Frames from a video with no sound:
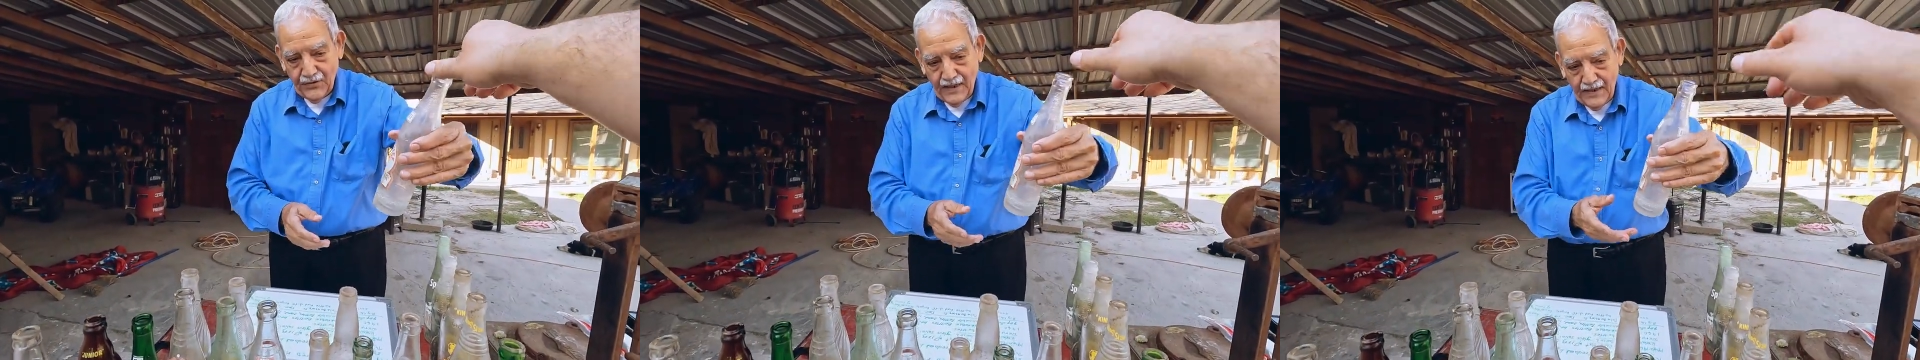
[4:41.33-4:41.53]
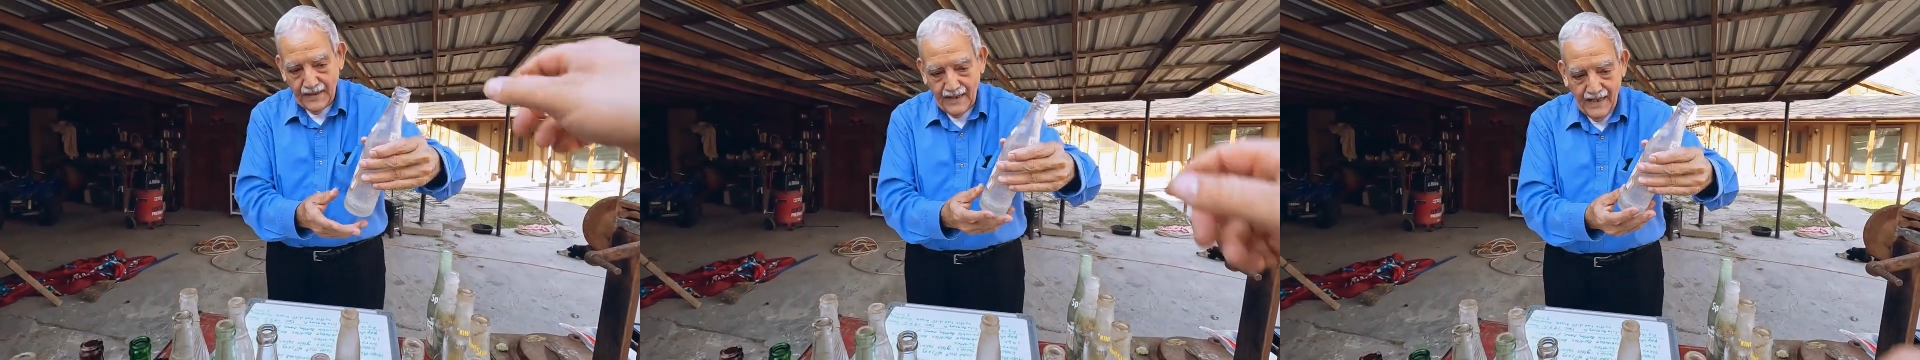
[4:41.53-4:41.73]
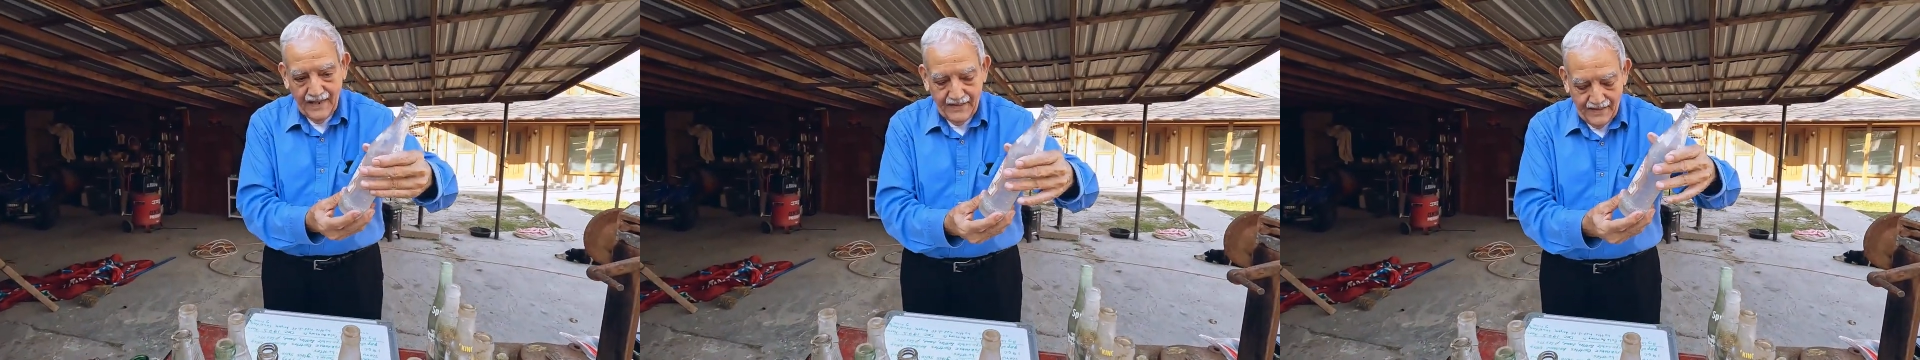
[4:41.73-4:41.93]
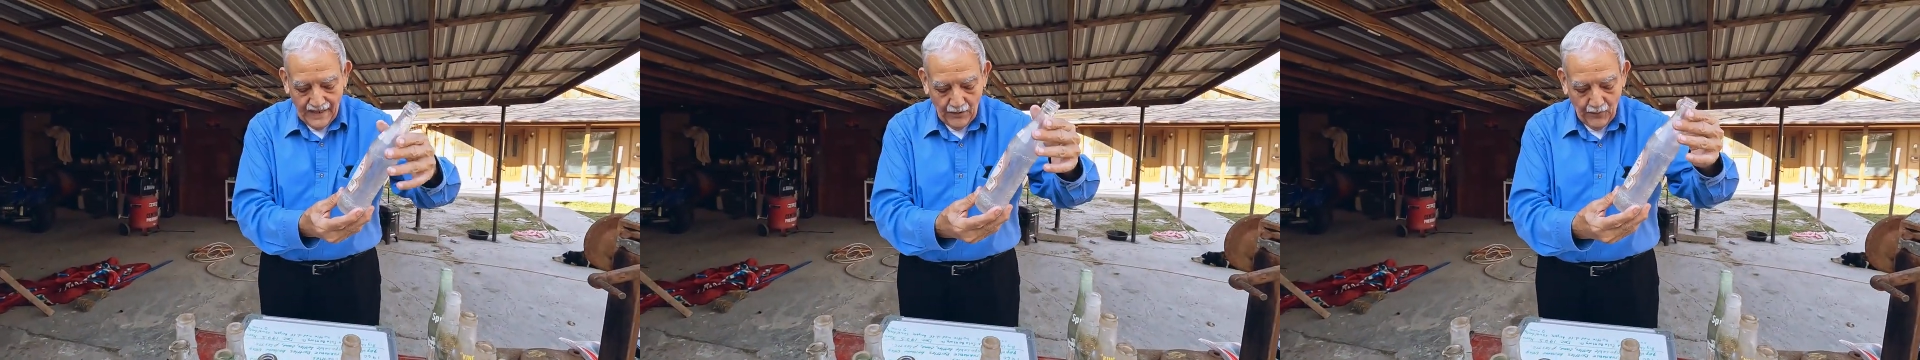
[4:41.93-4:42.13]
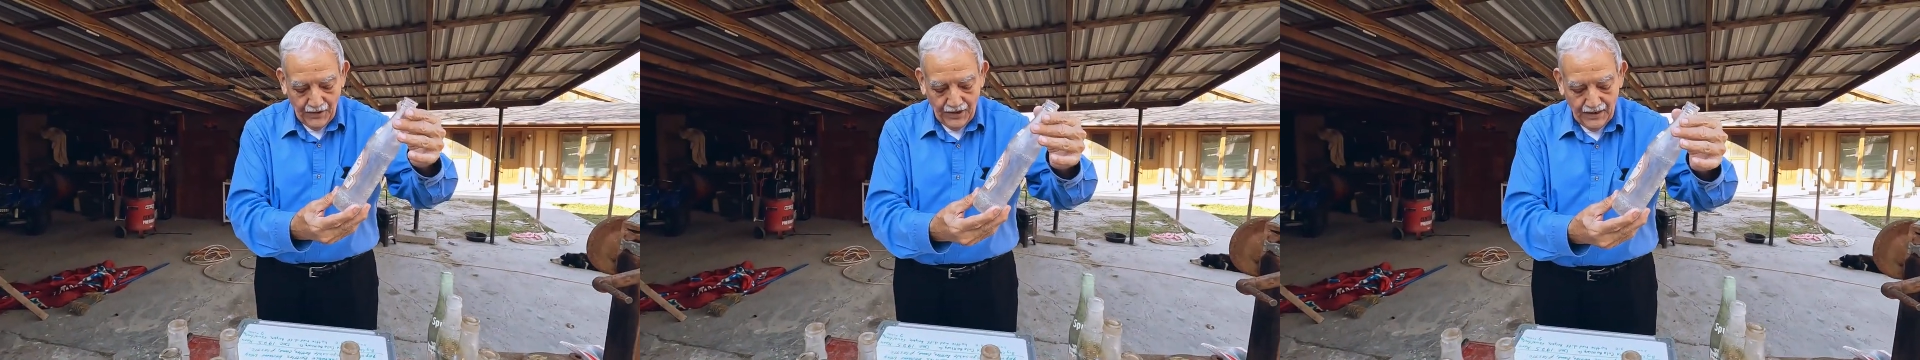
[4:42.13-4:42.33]
that,
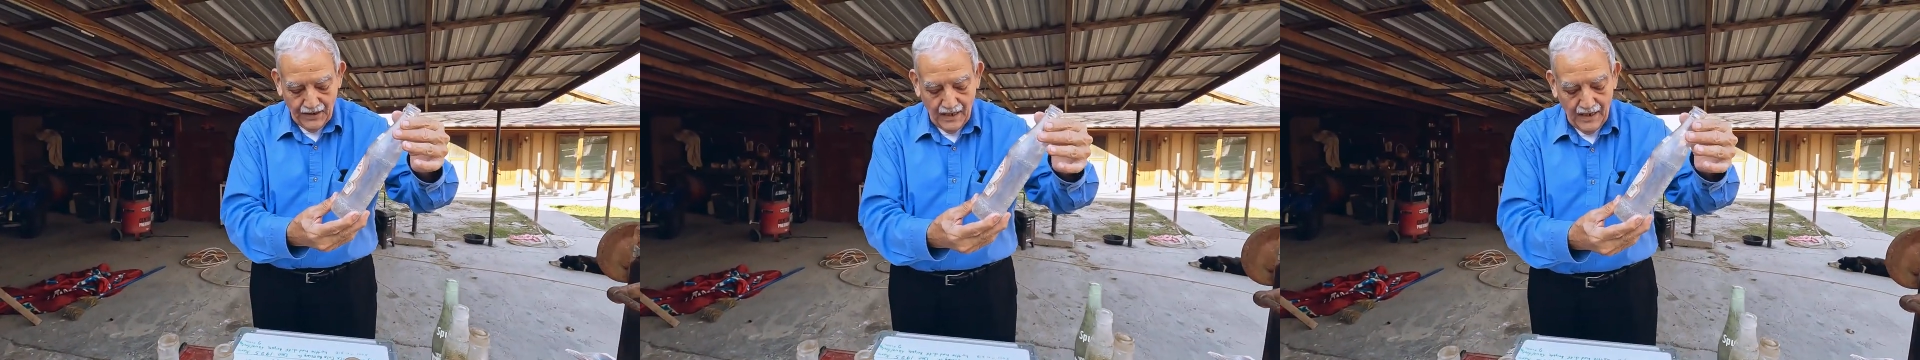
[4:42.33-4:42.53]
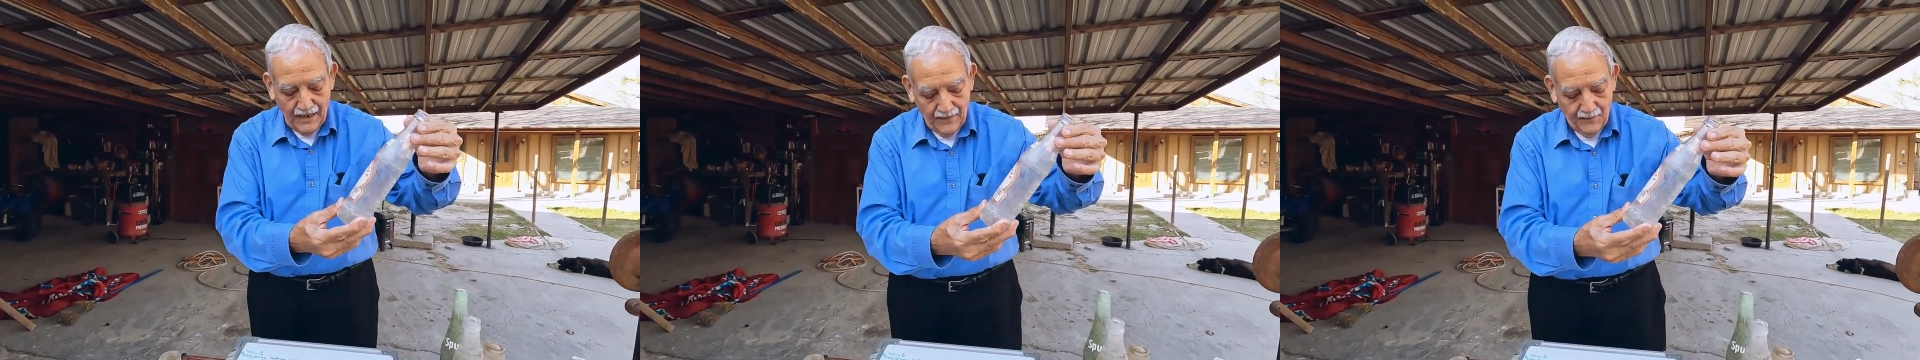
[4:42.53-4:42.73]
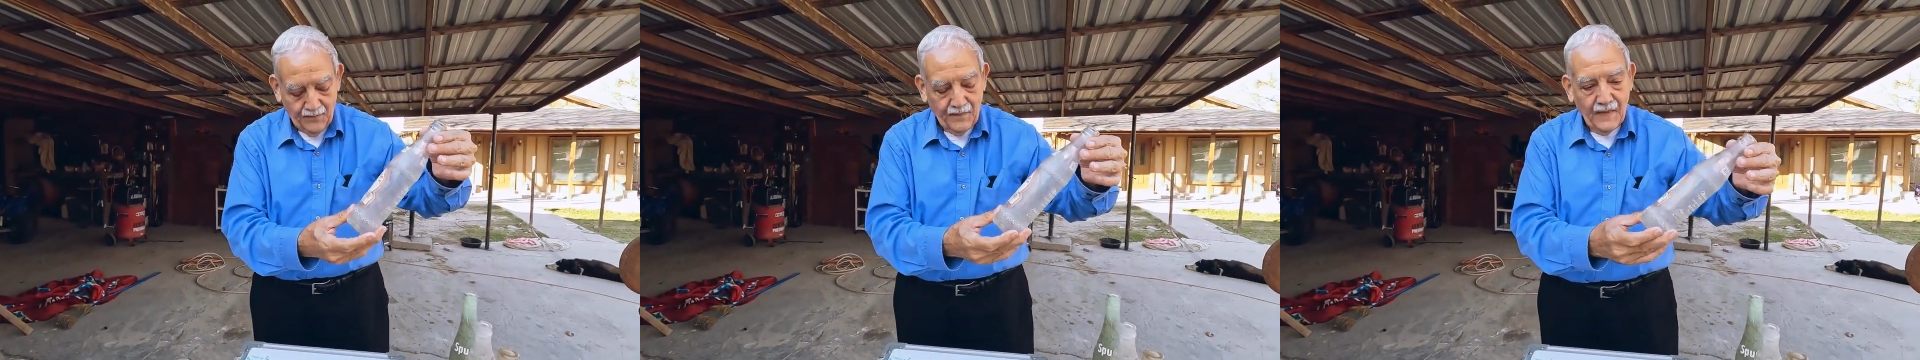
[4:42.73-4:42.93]
that we uh,